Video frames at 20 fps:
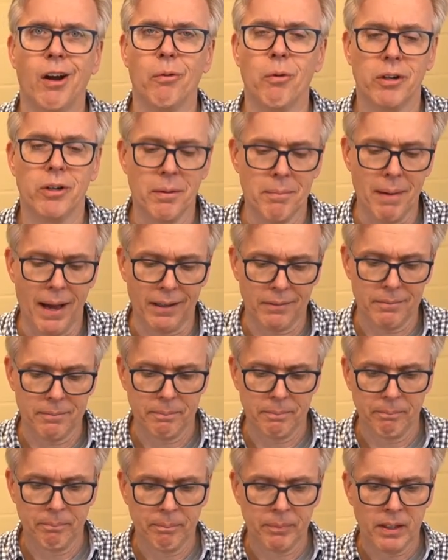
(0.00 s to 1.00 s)
All right, welcome back.
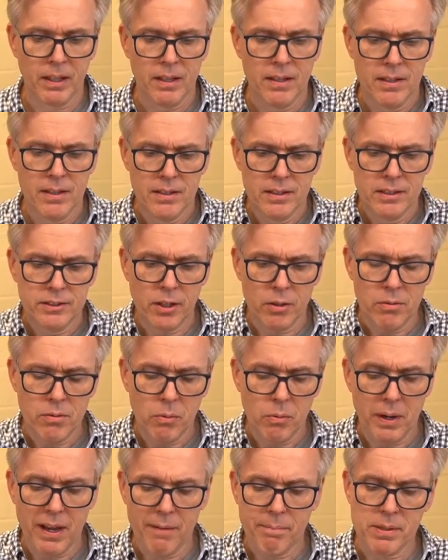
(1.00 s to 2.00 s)

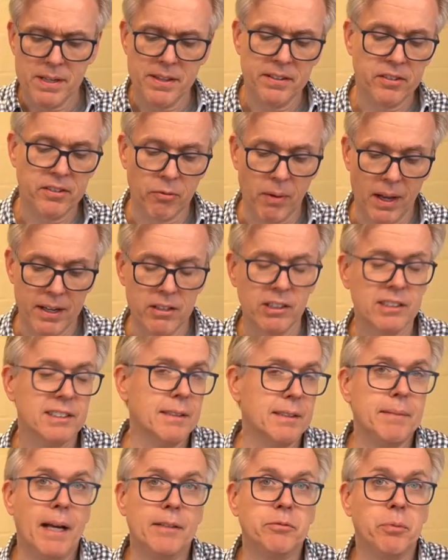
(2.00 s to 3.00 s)
So we have parentheses right here.
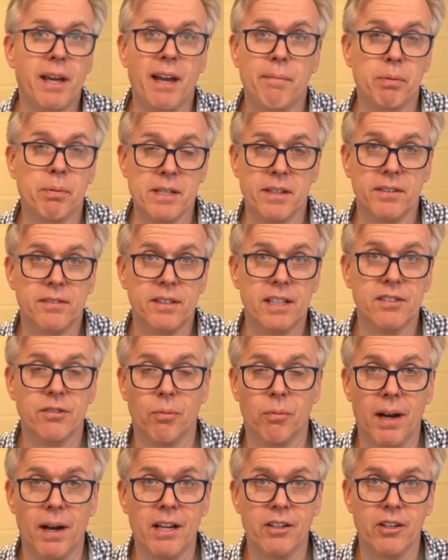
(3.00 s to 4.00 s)
Sometimes we have parentheses